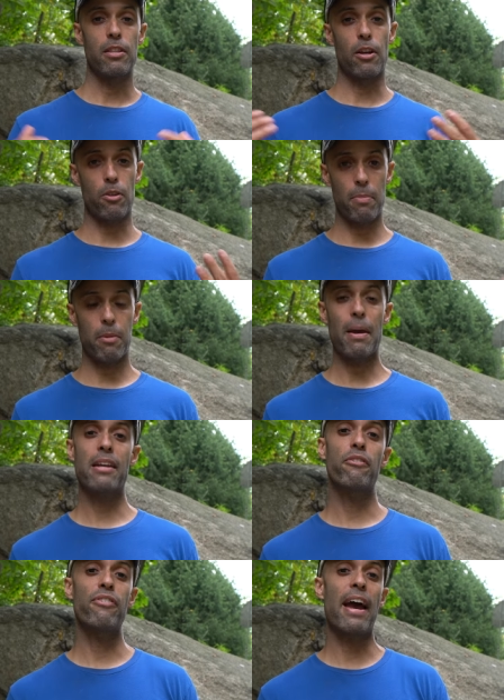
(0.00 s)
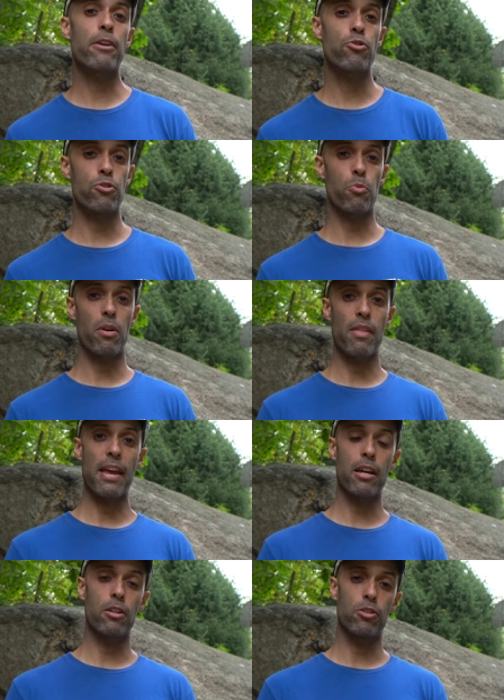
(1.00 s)
The other big manufacturers, what are
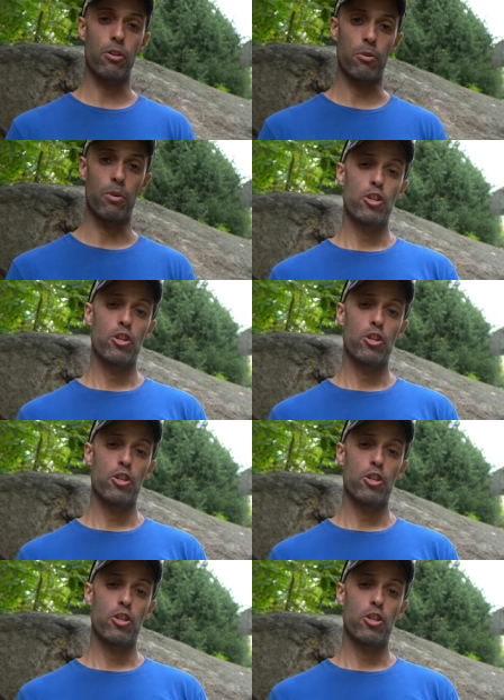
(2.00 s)
they going to do?